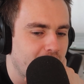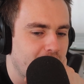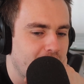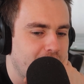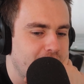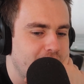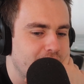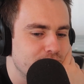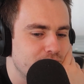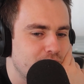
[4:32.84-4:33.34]

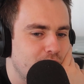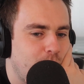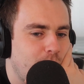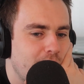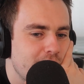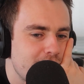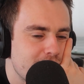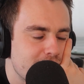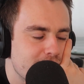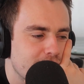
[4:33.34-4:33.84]
and have
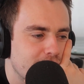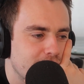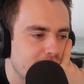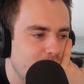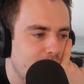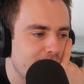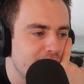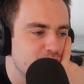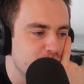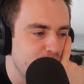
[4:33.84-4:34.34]
quite
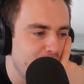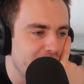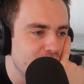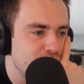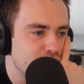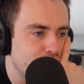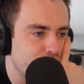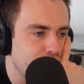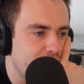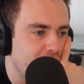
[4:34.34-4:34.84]
a
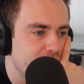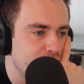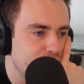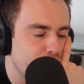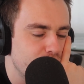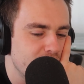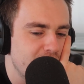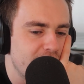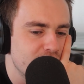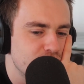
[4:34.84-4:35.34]
special
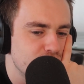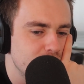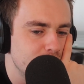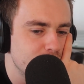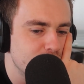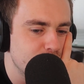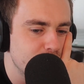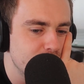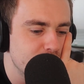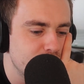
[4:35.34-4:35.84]
rivalry actually
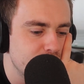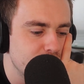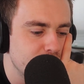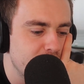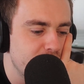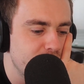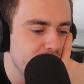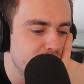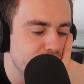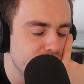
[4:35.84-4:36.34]
between the two
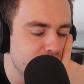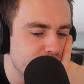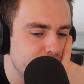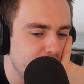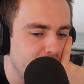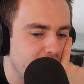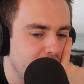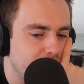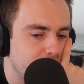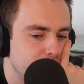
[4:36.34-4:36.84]
areas as
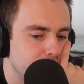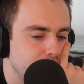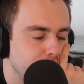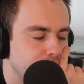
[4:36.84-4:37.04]
well.